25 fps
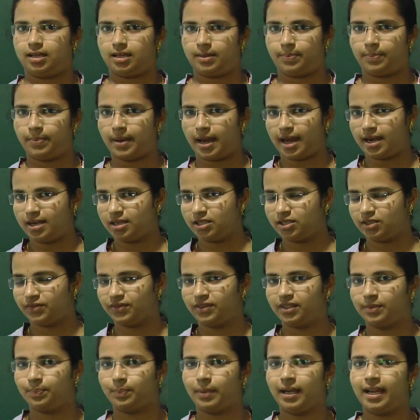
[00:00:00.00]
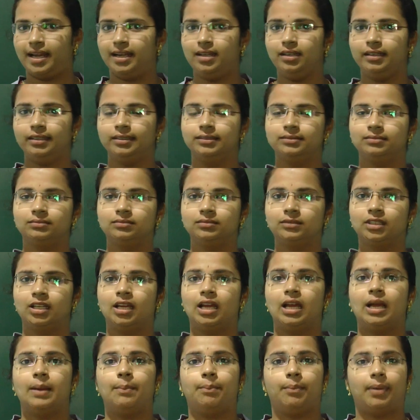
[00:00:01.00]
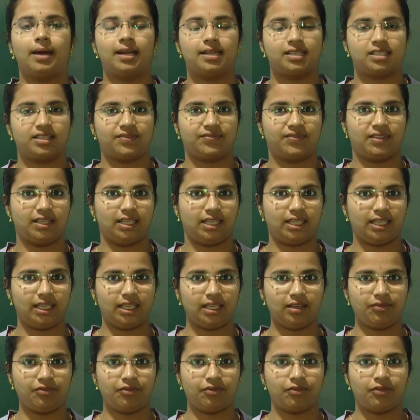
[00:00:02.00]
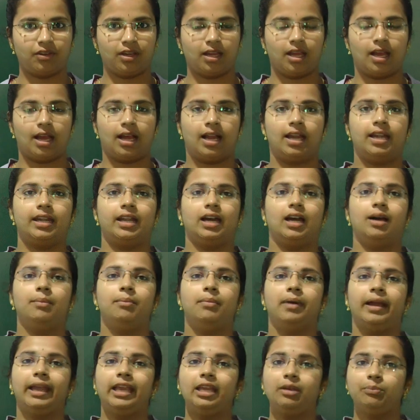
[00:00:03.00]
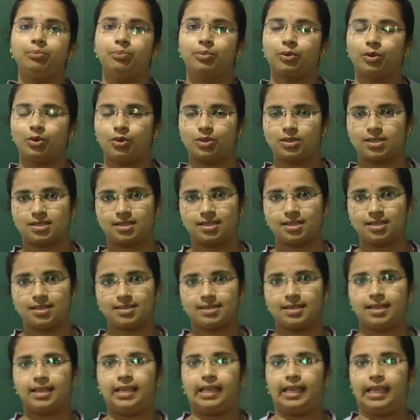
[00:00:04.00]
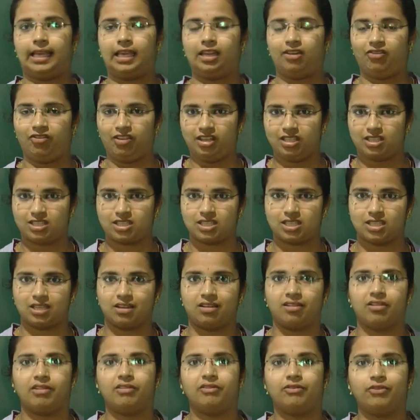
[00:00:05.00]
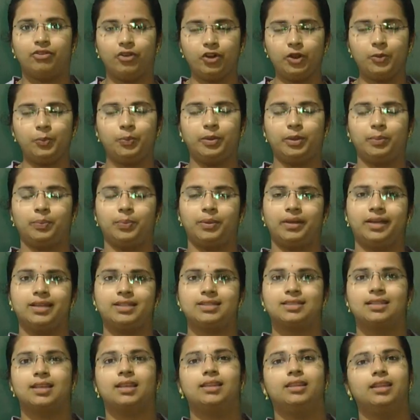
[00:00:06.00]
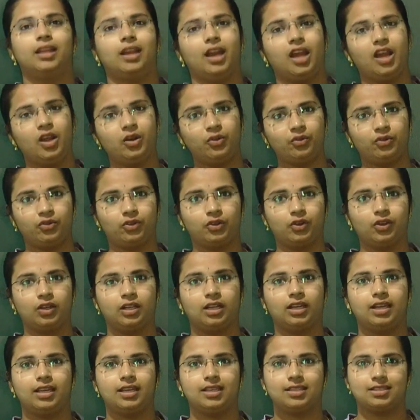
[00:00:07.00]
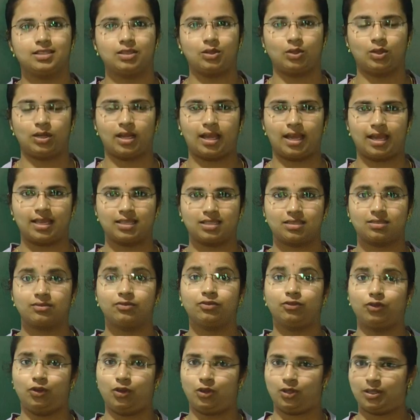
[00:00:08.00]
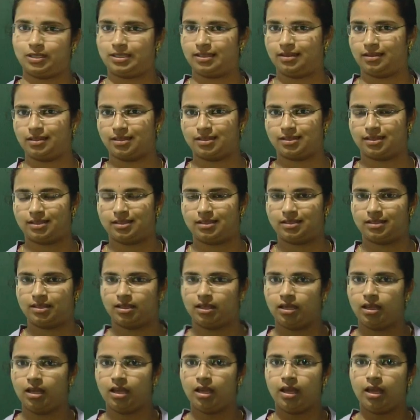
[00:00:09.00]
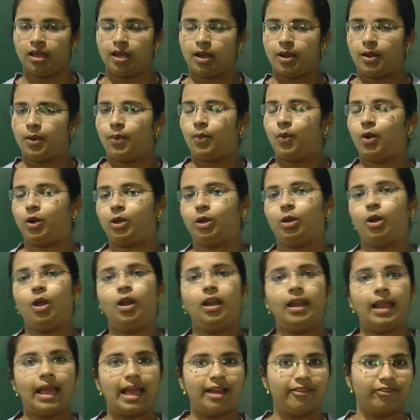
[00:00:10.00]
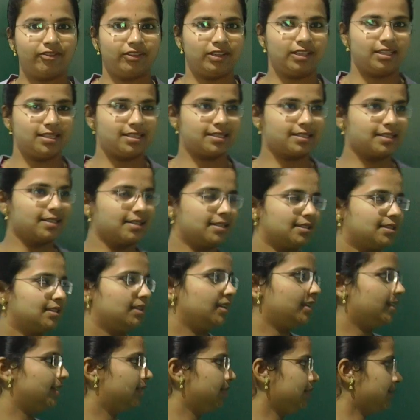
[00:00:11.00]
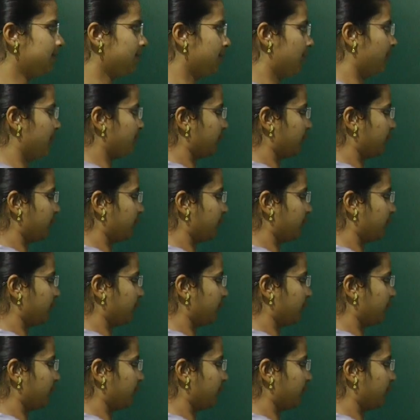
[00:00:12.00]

parts of the plant, parts of the leaf and a main process in which food prepares wherein food is known as photosynthesis. What all have we discussed is